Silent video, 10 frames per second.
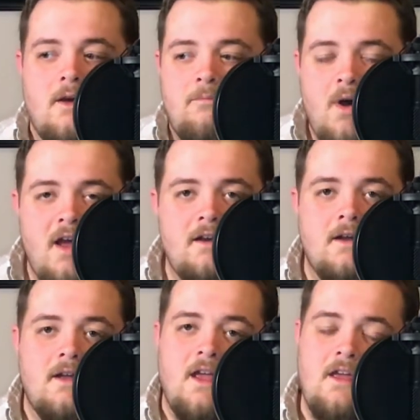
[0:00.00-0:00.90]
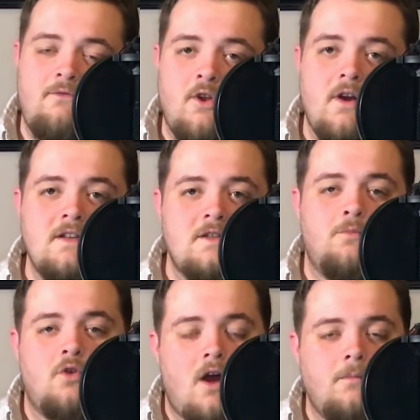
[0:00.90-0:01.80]
But If there is a
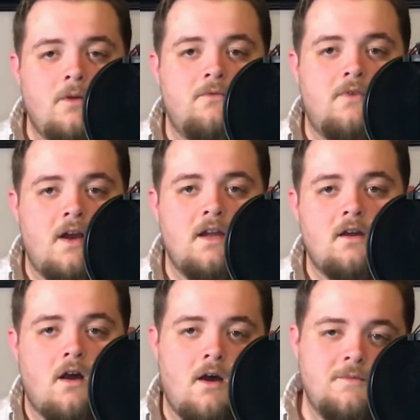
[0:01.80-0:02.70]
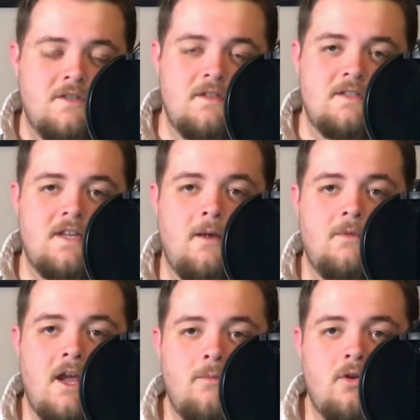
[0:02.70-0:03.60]
problem finding comps in the same
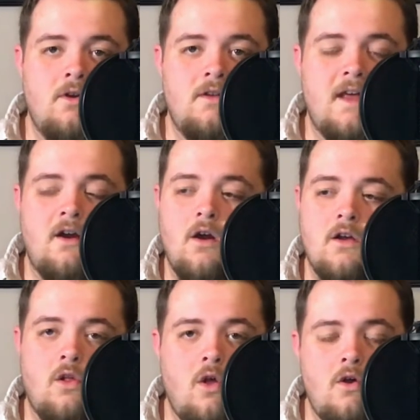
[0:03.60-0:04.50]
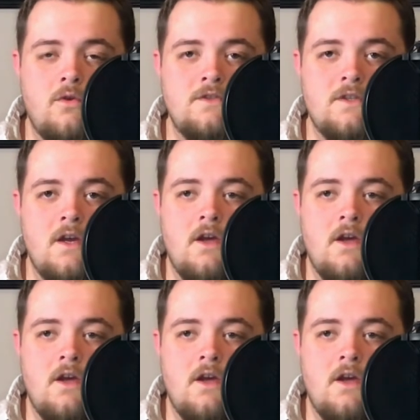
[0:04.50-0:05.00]
neighborhood that are close,